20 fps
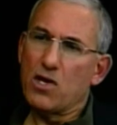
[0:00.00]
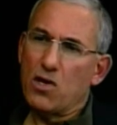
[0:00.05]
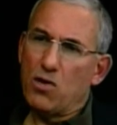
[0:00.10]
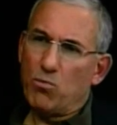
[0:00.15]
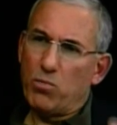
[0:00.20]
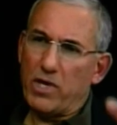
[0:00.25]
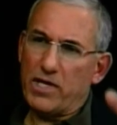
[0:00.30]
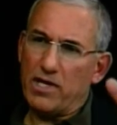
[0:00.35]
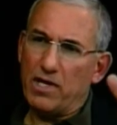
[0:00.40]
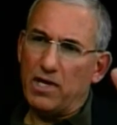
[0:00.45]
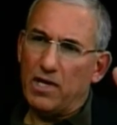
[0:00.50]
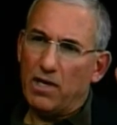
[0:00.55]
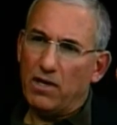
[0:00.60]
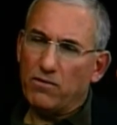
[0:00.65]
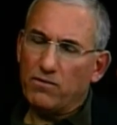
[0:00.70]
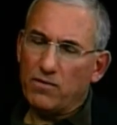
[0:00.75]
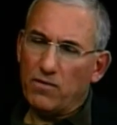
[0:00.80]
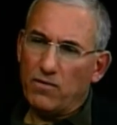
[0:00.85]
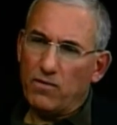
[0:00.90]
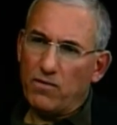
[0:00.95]
But you
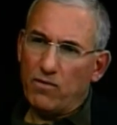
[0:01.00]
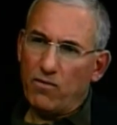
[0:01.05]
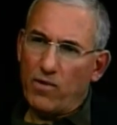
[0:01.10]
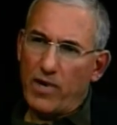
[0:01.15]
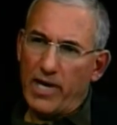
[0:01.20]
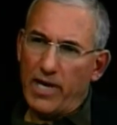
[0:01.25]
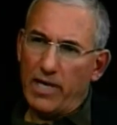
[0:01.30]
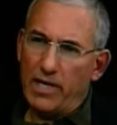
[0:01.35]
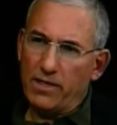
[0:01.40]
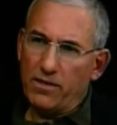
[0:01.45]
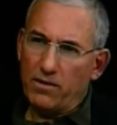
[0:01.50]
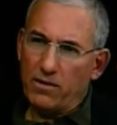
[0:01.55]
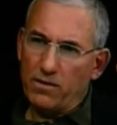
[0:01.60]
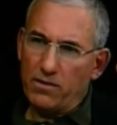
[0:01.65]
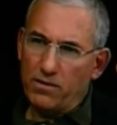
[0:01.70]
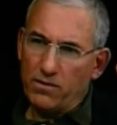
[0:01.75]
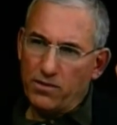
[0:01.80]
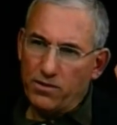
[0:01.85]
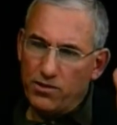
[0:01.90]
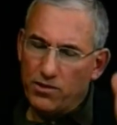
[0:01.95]
know, when
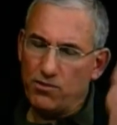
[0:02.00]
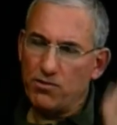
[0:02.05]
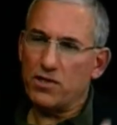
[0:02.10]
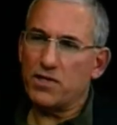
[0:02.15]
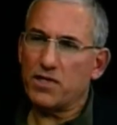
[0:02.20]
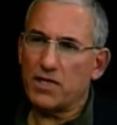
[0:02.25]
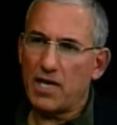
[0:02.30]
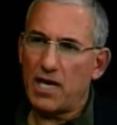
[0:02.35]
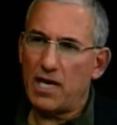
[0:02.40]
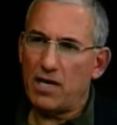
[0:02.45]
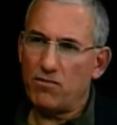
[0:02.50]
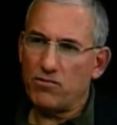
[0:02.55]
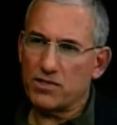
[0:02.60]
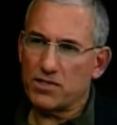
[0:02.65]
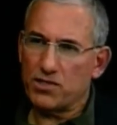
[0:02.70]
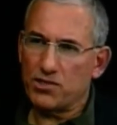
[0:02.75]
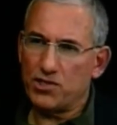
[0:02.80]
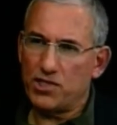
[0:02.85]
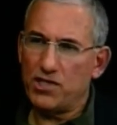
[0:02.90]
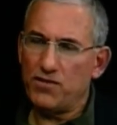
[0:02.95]
Judith Kaye was
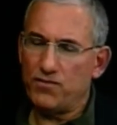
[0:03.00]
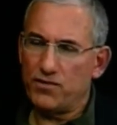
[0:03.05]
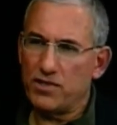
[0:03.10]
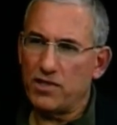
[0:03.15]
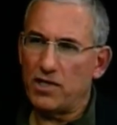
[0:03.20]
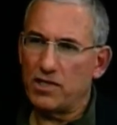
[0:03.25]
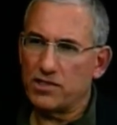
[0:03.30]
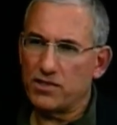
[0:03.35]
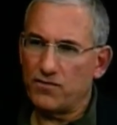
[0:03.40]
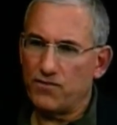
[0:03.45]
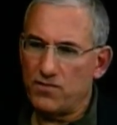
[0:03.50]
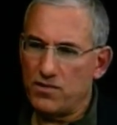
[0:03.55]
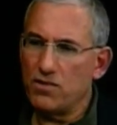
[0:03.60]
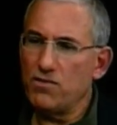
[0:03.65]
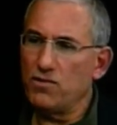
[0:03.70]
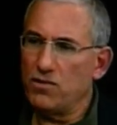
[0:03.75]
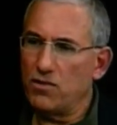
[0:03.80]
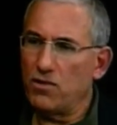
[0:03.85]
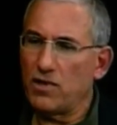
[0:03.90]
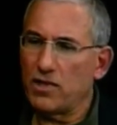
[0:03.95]
the chief judge of New
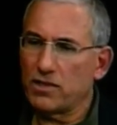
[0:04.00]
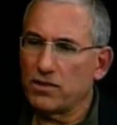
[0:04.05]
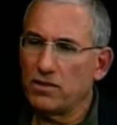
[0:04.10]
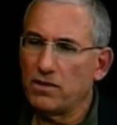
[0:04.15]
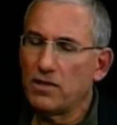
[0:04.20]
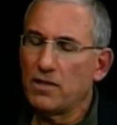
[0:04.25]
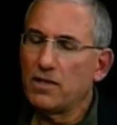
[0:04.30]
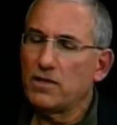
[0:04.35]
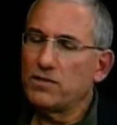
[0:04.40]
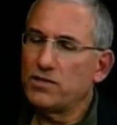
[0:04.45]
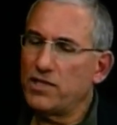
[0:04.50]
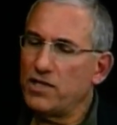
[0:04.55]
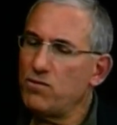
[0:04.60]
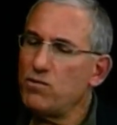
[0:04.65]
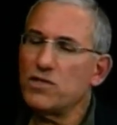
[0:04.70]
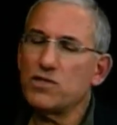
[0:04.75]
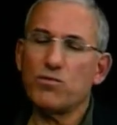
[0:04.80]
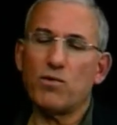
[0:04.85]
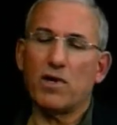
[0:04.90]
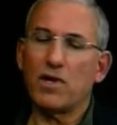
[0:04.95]
York, she
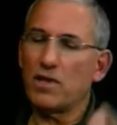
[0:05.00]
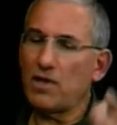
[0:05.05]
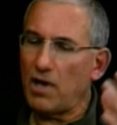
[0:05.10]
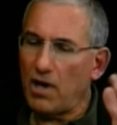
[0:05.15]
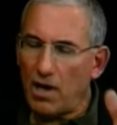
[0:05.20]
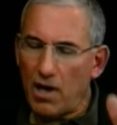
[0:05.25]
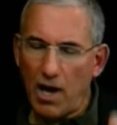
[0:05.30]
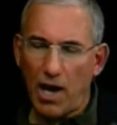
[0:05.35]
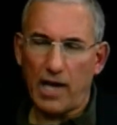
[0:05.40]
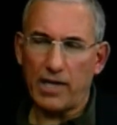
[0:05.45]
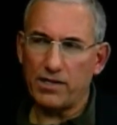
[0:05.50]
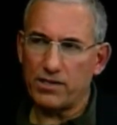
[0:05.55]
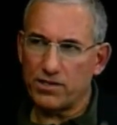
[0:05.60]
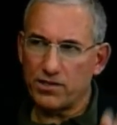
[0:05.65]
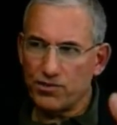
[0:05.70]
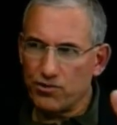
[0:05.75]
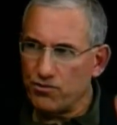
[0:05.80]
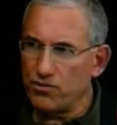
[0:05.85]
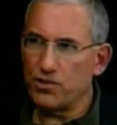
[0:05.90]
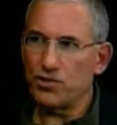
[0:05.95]
was one of the hottest
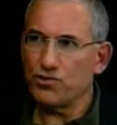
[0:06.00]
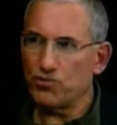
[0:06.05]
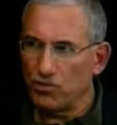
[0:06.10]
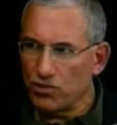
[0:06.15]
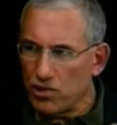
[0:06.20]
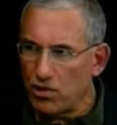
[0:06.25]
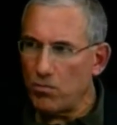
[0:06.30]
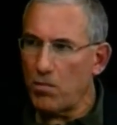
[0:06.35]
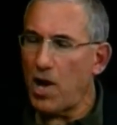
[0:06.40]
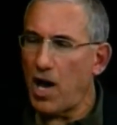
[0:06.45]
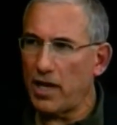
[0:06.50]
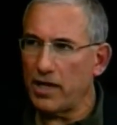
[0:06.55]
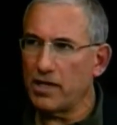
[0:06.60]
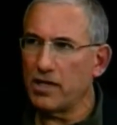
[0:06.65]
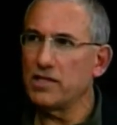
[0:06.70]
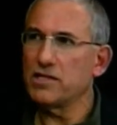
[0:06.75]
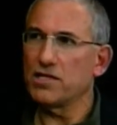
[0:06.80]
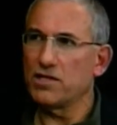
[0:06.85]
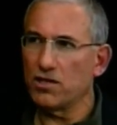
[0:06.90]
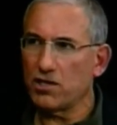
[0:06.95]
judicial
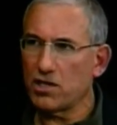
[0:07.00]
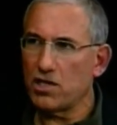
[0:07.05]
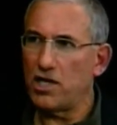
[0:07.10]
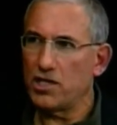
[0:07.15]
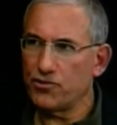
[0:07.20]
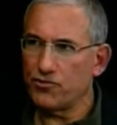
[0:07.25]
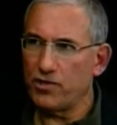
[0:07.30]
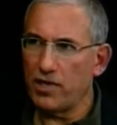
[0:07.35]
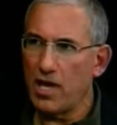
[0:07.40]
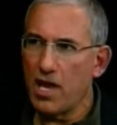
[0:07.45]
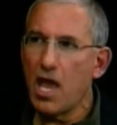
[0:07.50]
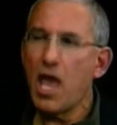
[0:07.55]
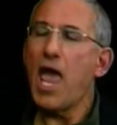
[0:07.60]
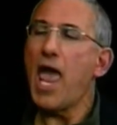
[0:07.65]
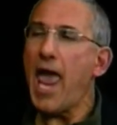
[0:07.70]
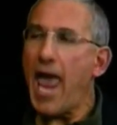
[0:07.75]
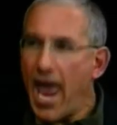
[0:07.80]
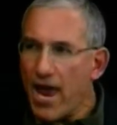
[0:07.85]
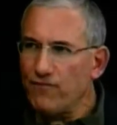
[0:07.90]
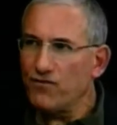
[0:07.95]
commodities in the country.
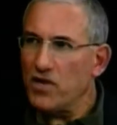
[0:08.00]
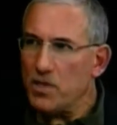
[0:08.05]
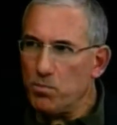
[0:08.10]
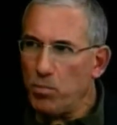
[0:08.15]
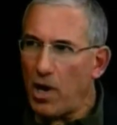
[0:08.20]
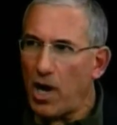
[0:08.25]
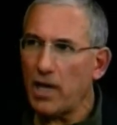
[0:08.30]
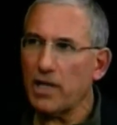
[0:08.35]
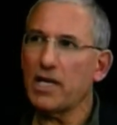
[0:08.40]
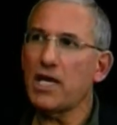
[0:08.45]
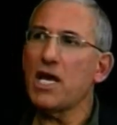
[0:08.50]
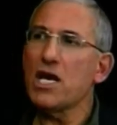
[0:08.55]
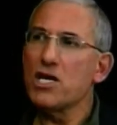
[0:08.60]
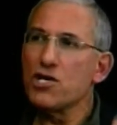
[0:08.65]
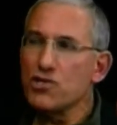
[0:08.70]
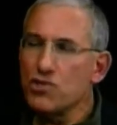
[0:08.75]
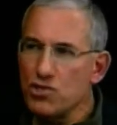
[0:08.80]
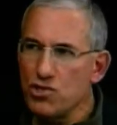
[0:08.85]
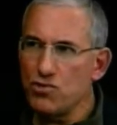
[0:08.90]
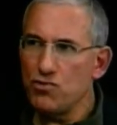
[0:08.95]
Everybody
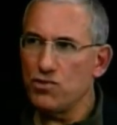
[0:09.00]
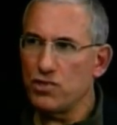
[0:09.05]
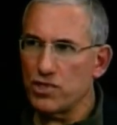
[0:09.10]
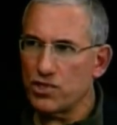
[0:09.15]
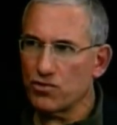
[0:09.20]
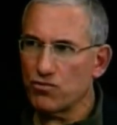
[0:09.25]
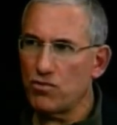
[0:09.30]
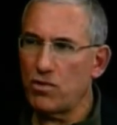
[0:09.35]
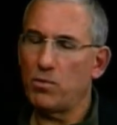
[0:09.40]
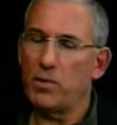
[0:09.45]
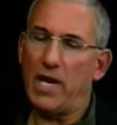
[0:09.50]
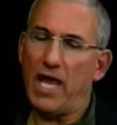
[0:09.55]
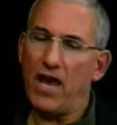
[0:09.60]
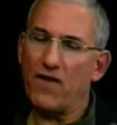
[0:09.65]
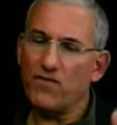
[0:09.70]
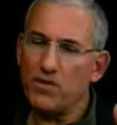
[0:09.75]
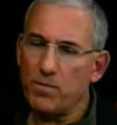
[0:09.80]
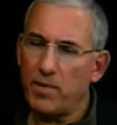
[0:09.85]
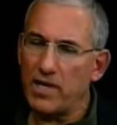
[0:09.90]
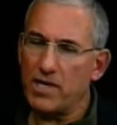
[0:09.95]
knew this woman.
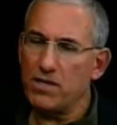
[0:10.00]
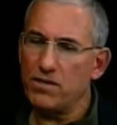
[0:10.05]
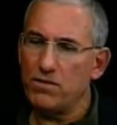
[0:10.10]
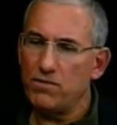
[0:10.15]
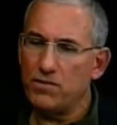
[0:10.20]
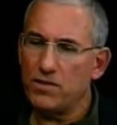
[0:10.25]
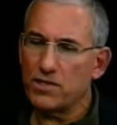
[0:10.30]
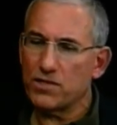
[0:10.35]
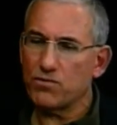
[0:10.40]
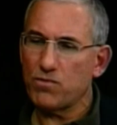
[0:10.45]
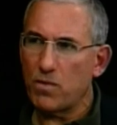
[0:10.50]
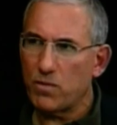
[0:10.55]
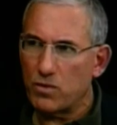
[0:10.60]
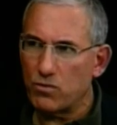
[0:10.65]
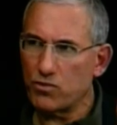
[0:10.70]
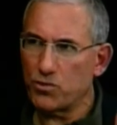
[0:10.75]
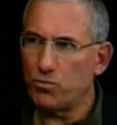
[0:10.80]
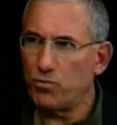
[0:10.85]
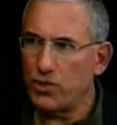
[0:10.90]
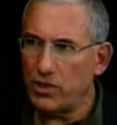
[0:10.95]
Everybody right. knew this woman
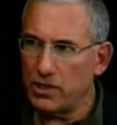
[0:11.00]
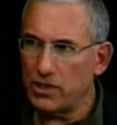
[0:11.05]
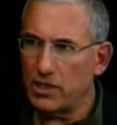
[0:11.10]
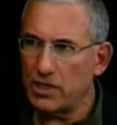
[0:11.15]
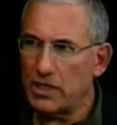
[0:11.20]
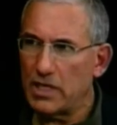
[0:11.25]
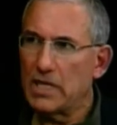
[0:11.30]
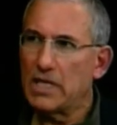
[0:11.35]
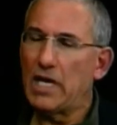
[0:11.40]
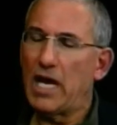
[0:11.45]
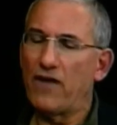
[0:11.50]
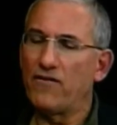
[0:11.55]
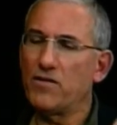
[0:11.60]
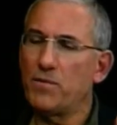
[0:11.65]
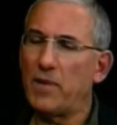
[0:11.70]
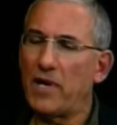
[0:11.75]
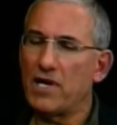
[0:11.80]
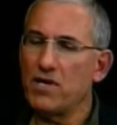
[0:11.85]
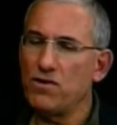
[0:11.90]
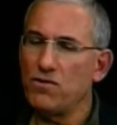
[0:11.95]
was brilliant.
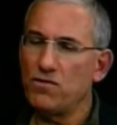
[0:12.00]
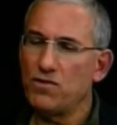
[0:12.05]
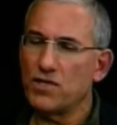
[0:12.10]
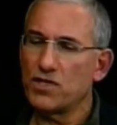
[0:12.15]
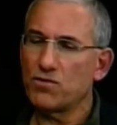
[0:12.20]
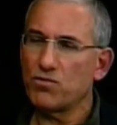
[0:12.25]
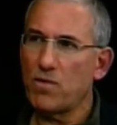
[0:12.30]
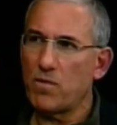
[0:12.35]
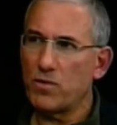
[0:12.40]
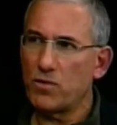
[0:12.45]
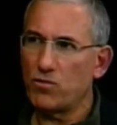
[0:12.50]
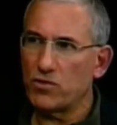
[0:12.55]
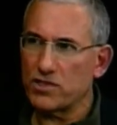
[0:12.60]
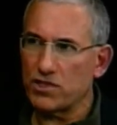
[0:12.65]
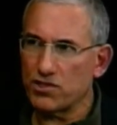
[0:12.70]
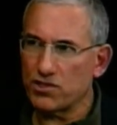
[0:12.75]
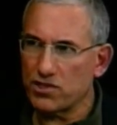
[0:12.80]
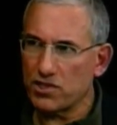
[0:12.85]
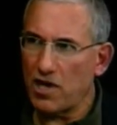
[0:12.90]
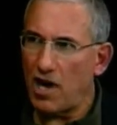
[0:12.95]
Everybody knew this woman was
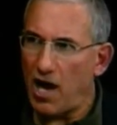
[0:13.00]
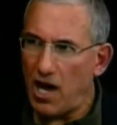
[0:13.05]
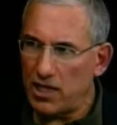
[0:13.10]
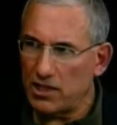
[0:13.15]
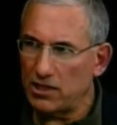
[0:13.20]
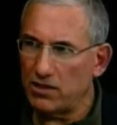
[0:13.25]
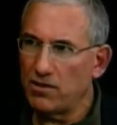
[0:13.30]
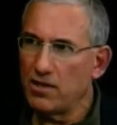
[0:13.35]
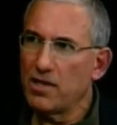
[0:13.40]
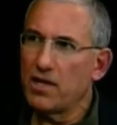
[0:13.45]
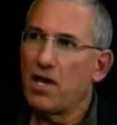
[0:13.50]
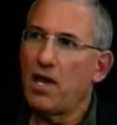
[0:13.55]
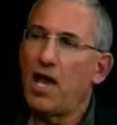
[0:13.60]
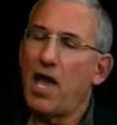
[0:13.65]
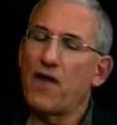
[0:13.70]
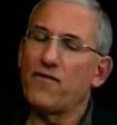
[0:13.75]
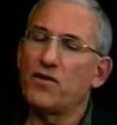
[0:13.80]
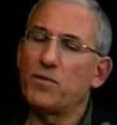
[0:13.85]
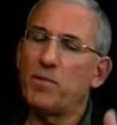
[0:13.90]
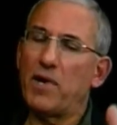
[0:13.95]
a scholar.
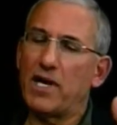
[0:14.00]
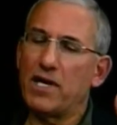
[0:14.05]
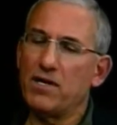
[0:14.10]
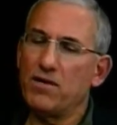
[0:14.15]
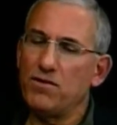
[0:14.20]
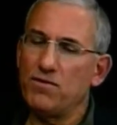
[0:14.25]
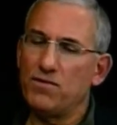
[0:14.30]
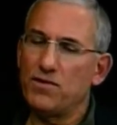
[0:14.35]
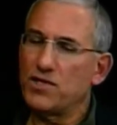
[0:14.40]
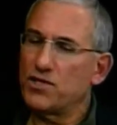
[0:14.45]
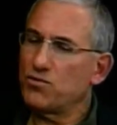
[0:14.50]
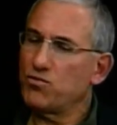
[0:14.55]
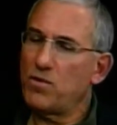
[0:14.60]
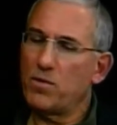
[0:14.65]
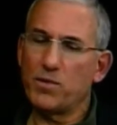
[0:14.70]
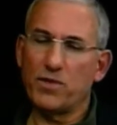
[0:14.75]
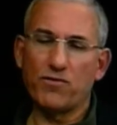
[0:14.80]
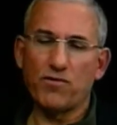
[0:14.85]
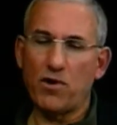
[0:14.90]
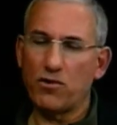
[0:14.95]
Everybody knew this
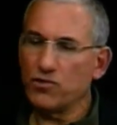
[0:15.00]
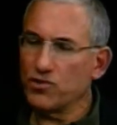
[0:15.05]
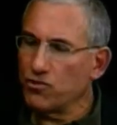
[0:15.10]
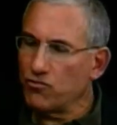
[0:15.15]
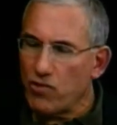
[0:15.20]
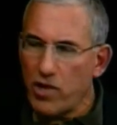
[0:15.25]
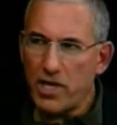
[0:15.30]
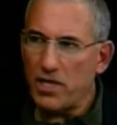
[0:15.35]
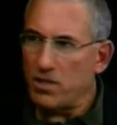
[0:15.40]
woman wrote great